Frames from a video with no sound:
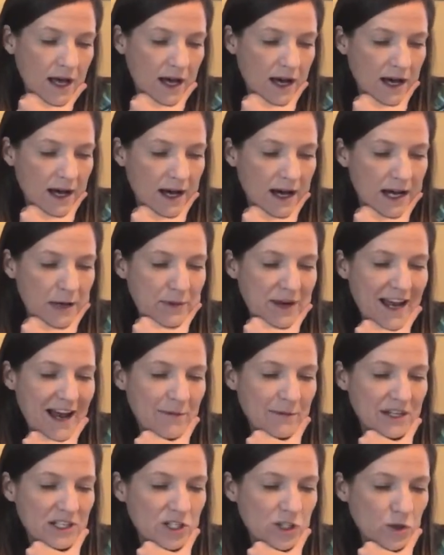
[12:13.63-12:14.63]
I would
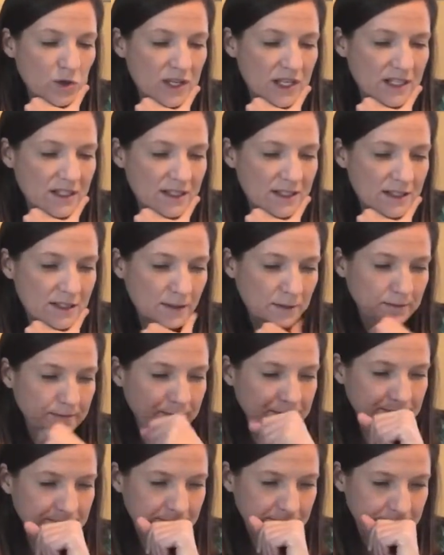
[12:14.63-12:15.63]
have my students,
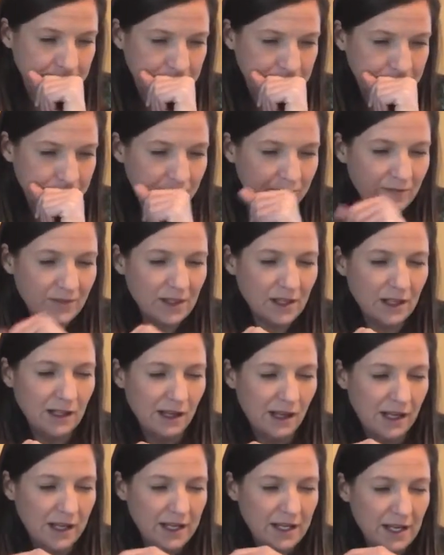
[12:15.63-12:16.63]

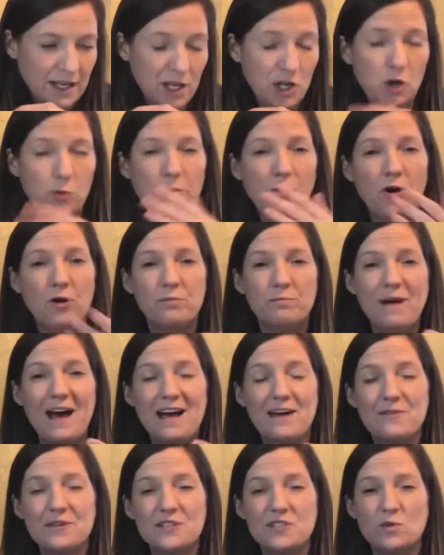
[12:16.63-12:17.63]
pull
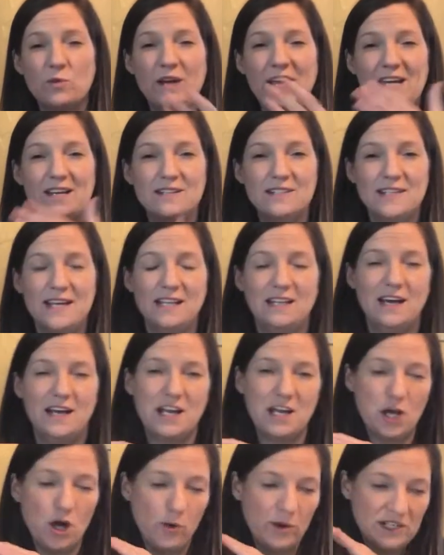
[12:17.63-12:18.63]
back the swings and let
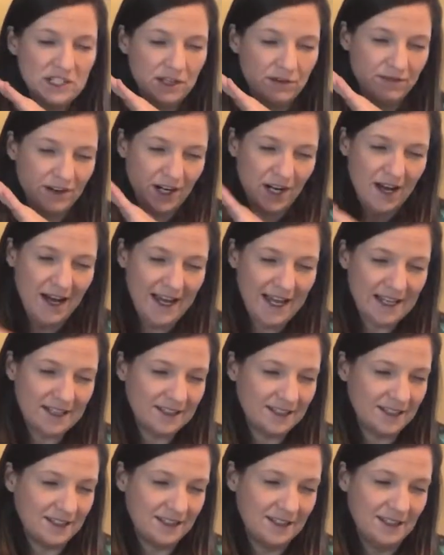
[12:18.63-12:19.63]
it go at different
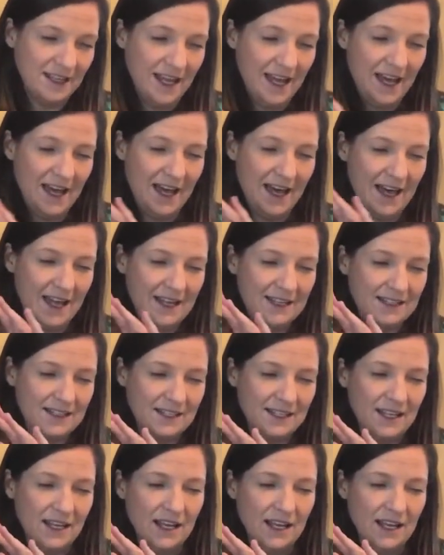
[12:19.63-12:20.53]
heights, and